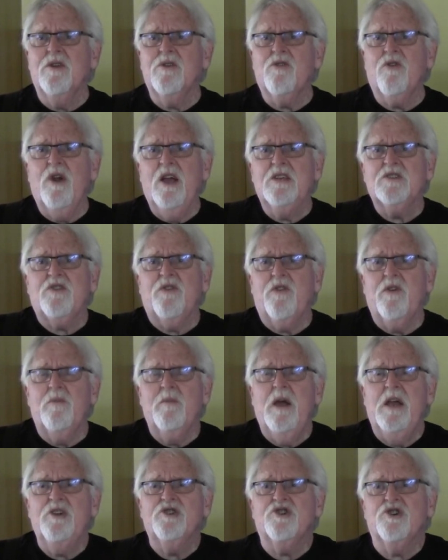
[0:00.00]

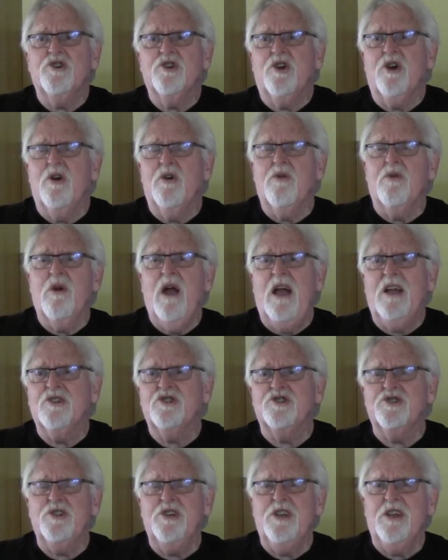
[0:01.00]
transformation,
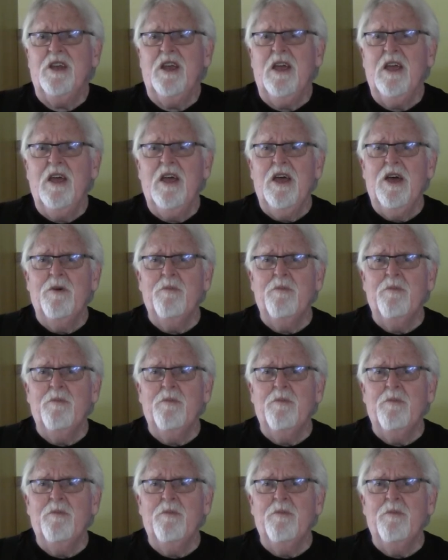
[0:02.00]
correction,